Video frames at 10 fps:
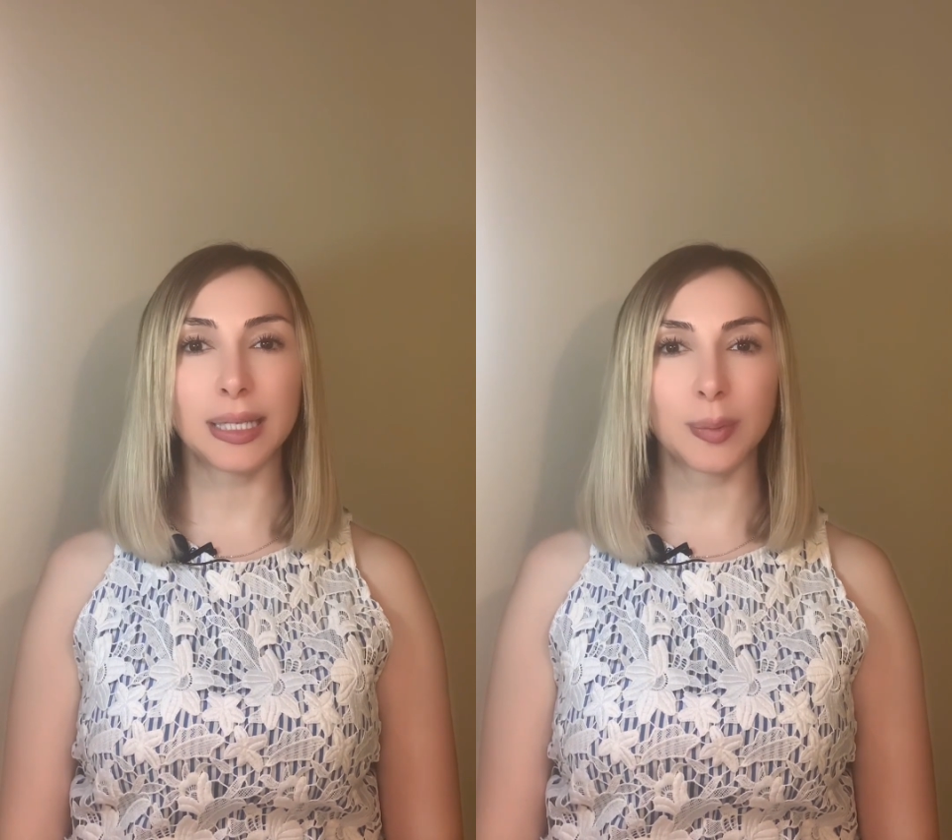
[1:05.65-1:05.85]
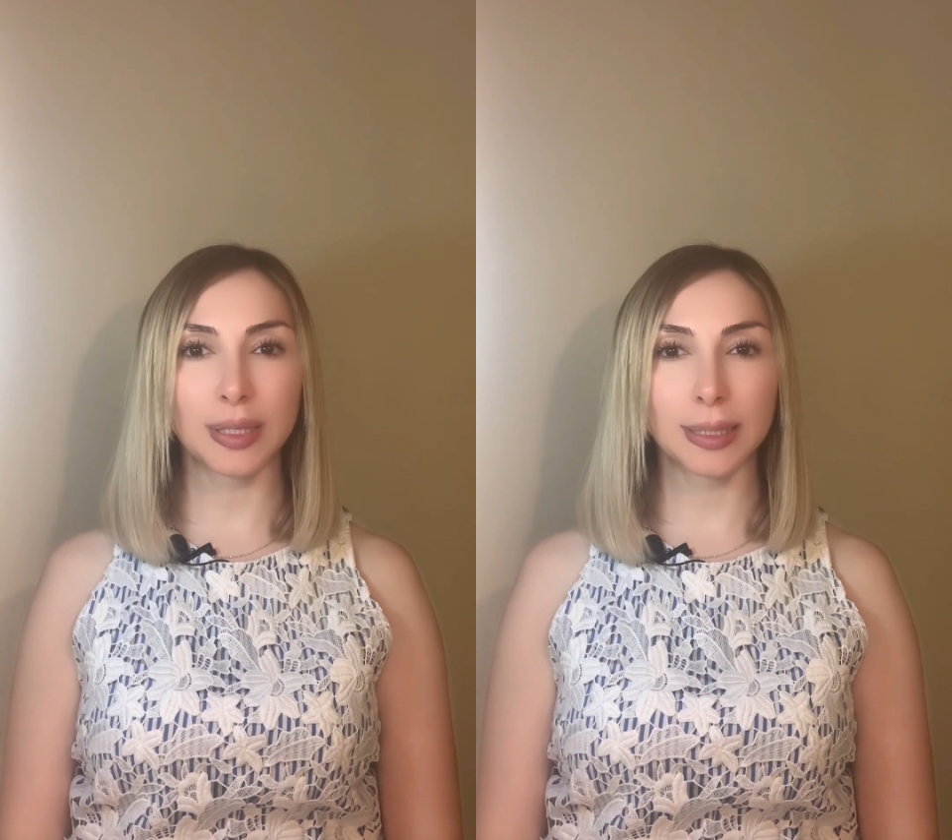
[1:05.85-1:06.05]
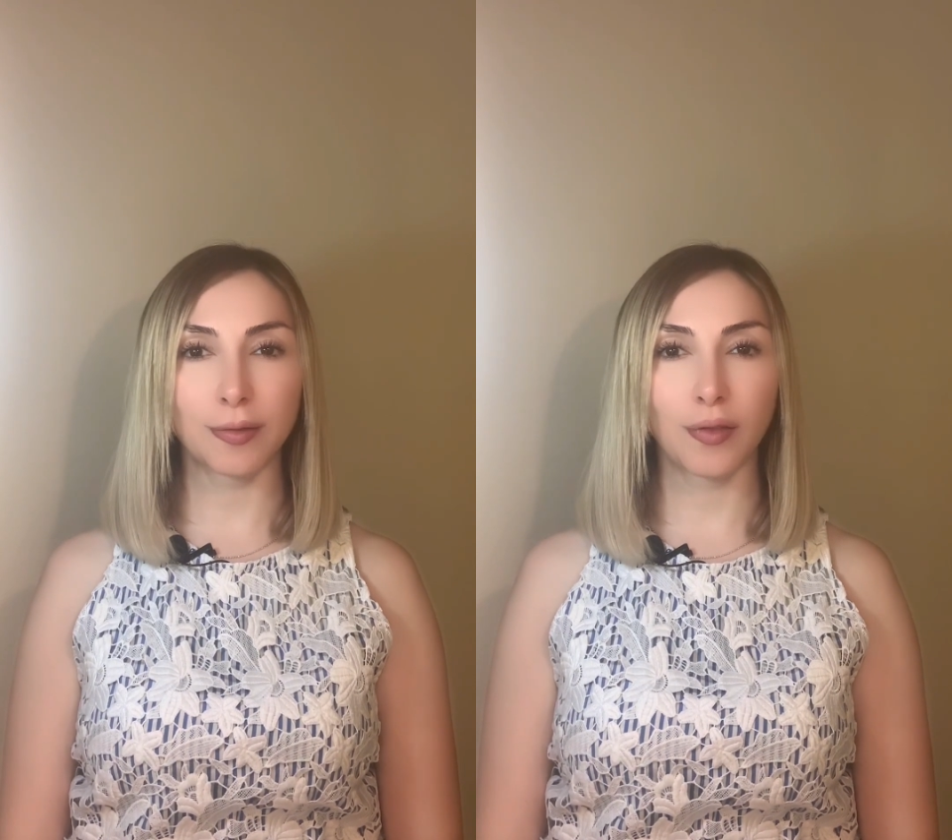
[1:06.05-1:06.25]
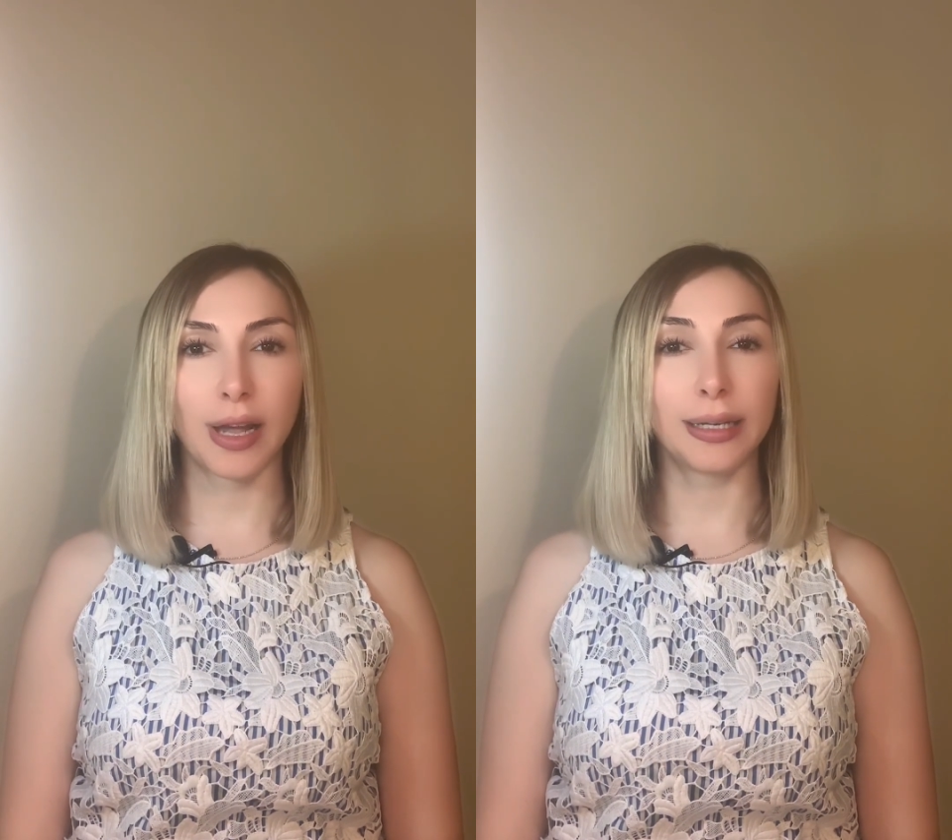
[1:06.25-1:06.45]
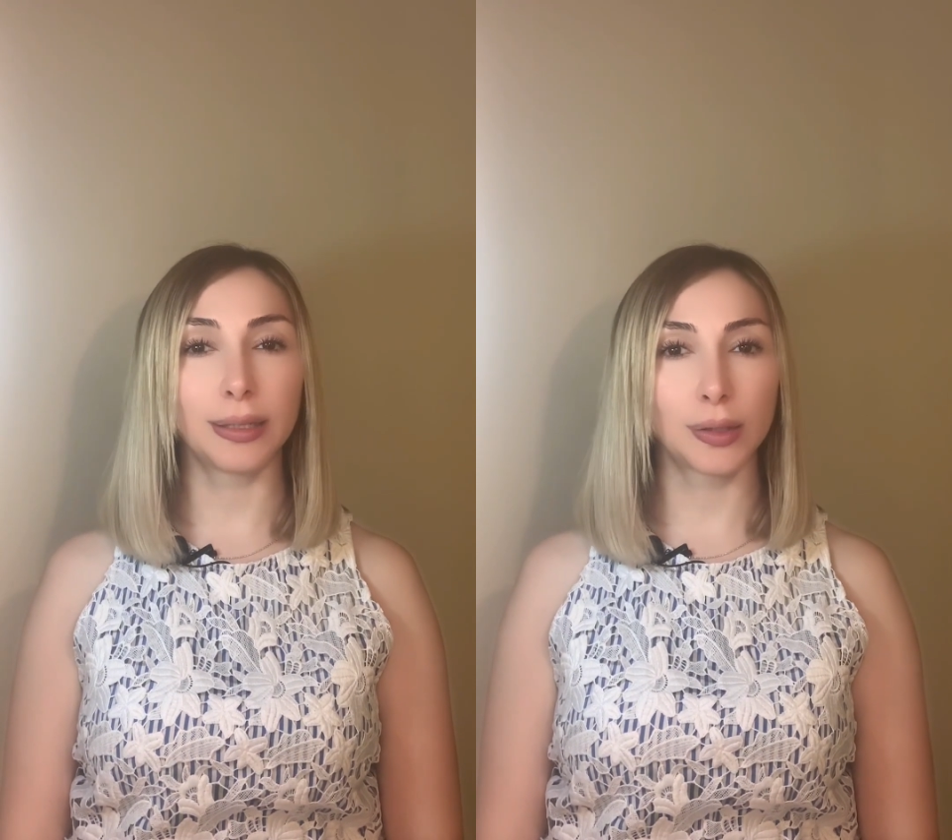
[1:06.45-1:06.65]

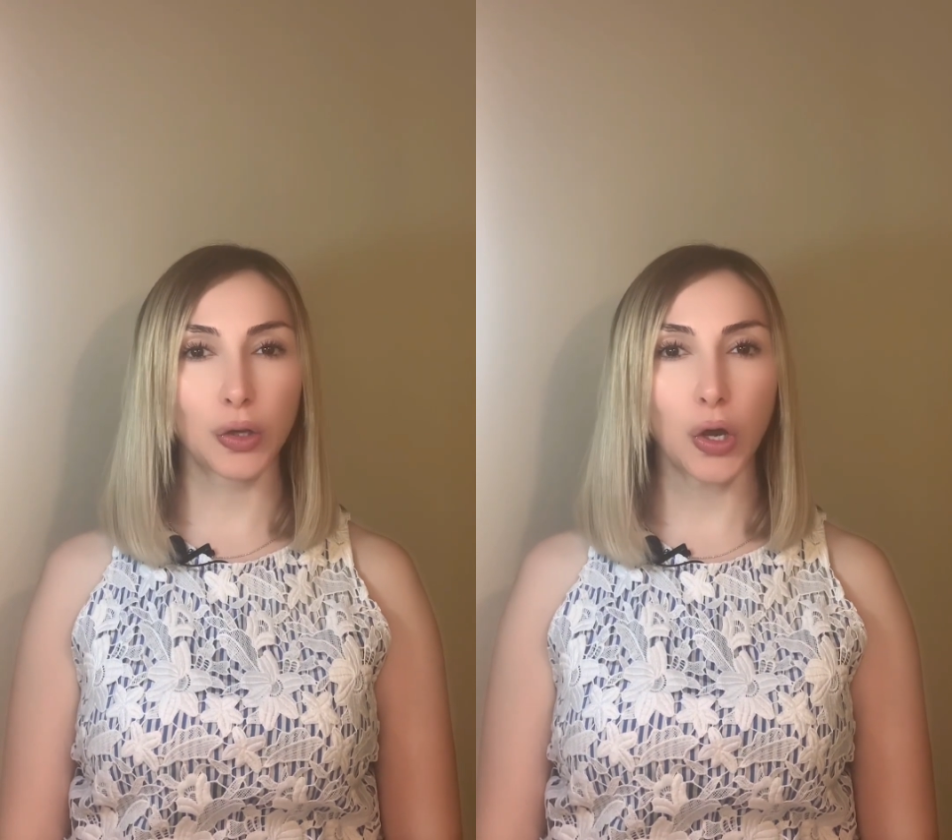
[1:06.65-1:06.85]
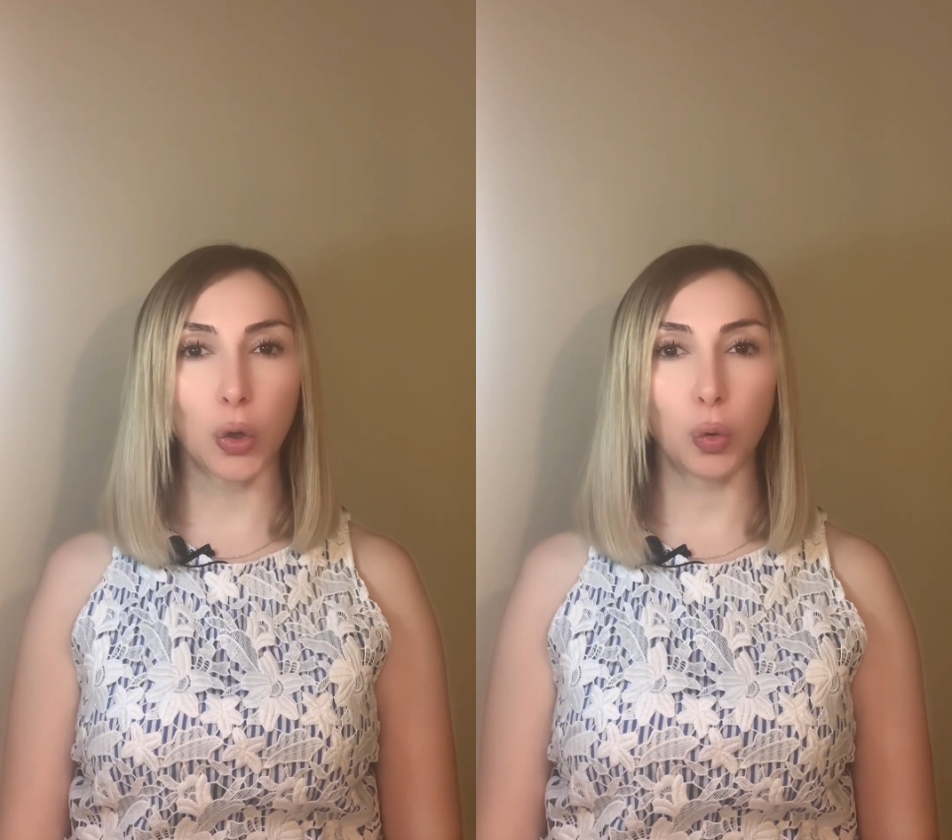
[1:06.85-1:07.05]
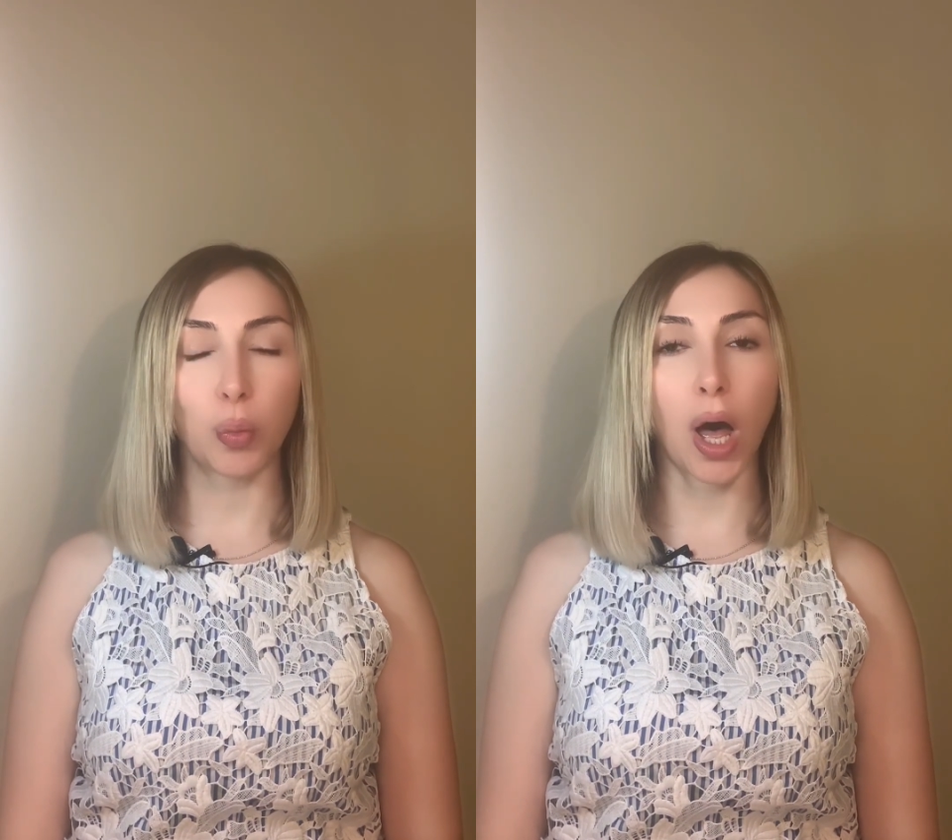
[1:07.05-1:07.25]
specifying the scope